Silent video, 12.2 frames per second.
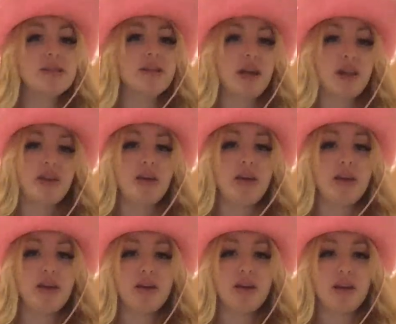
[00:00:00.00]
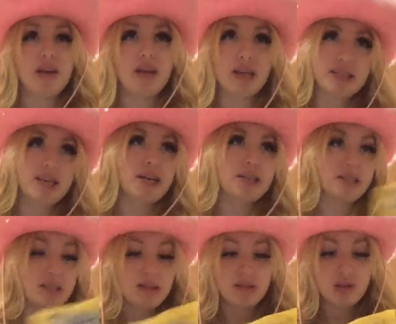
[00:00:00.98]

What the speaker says: nothing in excess is